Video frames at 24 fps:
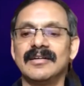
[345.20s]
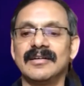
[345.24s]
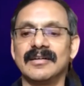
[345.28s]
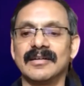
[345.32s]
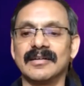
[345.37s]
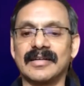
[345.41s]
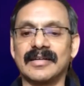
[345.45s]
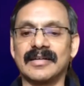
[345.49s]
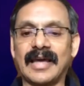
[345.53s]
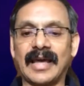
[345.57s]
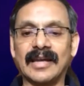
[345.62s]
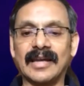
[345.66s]

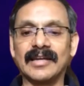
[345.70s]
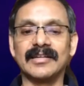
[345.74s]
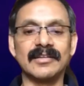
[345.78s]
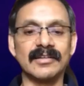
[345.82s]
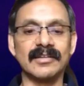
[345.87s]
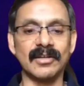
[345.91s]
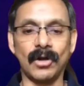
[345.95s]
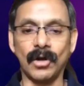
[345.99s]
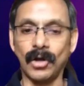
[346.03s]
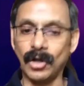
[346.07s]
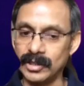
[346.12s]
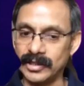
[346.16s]
calendar,
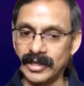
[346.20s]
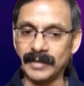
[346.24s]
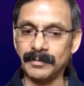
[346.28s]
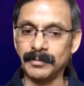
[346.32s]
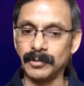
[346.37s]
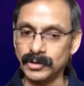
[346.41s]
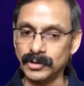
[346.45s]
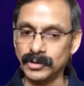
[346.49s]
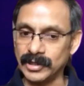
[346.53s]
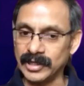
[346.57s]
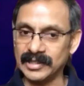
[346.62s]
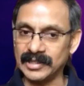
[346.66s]
all that
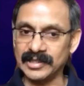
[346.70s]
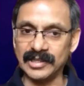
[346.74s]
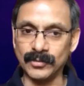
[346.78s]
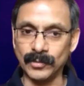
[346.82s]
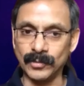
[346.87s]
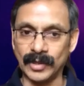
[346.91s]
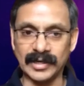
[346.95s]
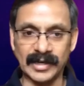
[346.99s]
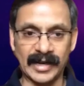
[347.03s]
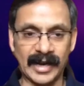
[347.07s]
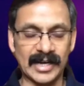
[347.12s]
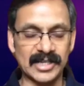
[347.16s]
put together in
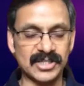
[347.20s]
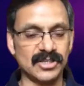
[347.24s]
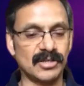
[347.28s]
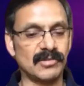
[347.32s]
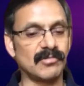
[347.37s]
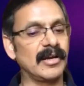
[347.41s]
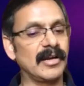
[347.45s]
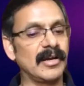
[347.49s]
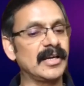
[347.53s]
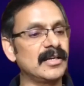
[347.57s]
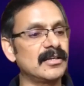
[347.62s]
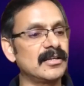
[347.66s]
one gadget,
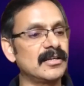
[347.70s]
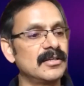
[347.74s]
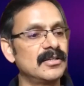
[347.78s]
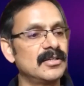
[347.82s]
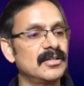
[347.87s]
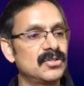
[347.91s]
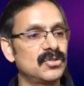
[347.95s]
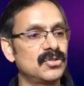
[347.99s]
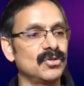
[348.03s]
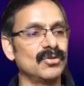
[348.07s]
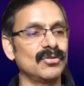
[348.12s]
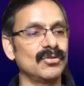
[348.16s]
right?
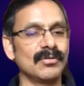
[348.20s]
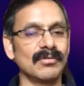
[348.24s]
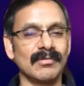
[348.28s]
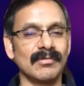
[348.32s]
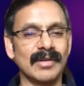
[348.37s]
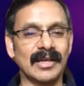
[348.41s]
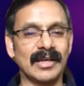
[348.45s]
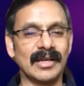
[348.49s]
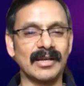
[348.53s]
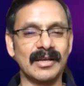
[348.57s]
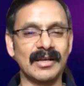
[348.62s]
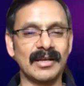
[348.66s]
So
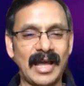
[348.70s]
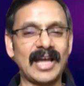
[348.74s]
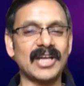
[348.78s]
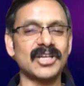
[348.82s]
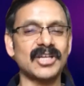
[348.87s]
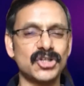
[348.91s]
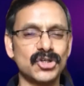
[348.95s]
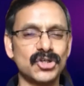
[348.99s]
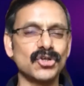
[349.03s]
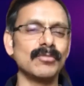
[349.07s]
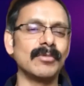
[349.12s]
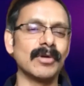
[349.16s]
like
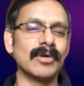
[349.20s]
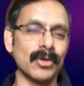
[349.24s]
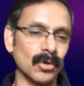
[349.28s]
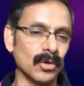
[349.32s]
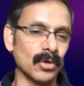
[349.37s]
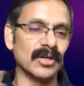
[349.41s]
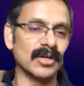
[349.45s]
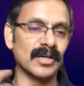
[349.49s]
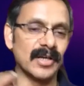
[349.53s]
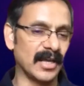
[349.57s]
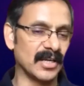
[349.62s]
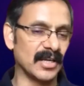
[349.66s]
Casio, but
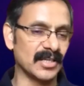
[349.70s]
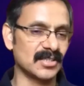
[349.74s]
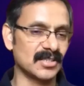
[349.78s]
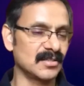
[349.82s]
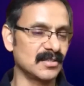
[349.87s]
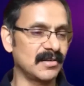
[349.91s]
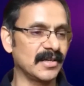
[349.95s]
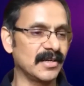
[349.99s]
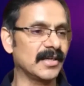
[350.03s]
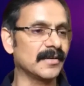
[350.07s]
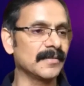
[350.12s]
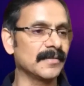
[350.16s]
olden days,
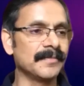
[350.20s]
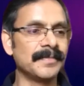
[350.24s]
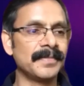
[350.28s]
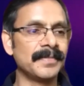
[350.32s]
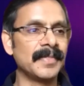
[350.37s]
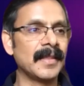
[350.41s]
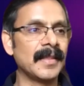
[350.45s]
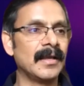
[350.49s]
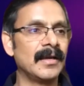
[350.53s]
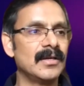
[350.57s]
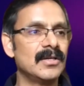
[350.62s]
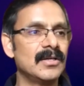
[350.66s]
right?
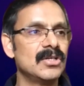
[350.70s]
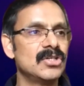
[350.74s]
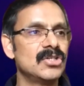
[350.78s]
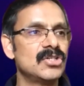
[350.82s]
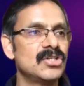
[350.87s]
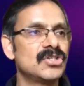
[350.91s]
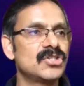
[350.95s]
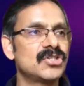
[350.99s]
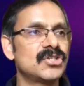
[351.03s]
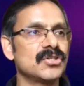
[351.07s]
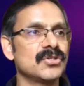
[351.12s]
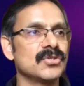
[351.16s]

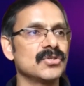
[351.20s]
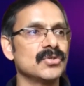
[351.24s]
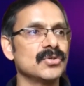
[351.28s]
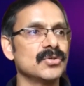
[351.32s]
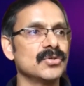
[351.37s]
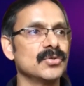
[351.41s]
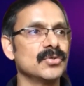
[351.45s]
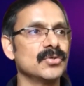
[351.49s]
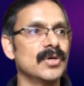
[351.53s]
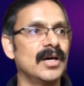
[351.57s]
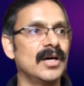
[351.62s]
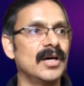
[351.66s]

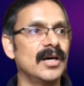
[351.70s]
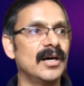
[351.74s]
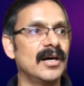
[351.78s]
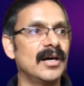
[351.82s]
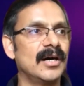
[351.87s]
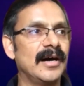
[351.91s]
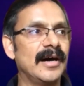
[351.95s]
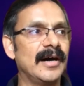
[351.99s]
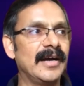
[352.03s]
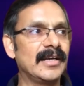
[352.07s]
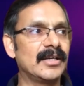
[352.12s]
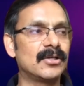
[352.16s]
So
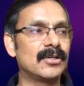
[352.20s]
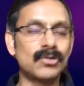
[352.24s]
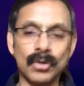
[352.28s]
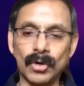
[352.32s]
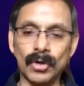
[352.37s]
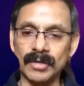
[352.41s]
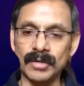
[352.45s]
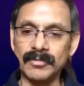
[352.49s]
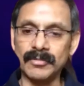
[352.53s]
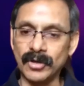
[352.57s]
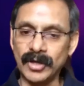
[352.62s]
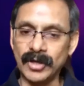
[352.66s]
I told
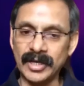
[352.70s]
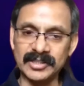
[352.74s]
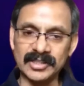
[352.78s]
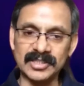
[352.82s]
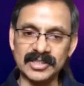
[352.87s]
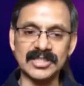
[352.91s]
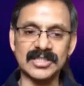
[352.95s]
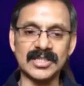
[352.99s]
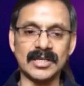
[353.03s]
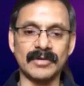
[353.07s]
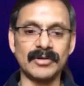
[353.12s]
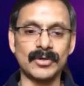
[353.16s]
him, hey, this
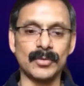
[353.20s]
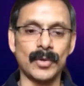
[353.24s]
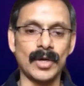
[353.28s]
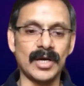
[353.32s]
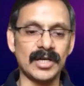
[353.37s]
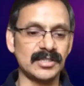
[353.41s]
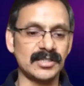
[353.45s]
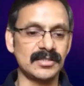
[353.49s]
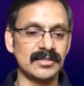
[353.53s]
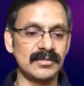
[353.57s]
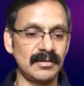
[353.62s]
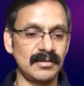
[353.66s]
is how it
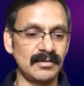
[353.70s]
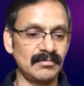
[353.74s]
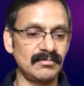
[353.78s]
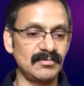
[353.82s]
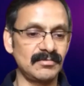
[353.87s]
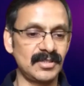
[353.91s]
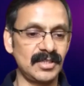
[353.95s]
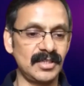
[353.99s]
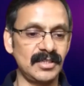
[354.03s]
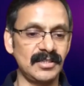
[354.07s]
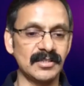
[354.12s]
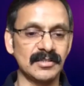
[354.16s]
works.
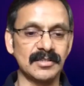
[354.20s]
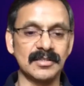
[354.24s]
See this.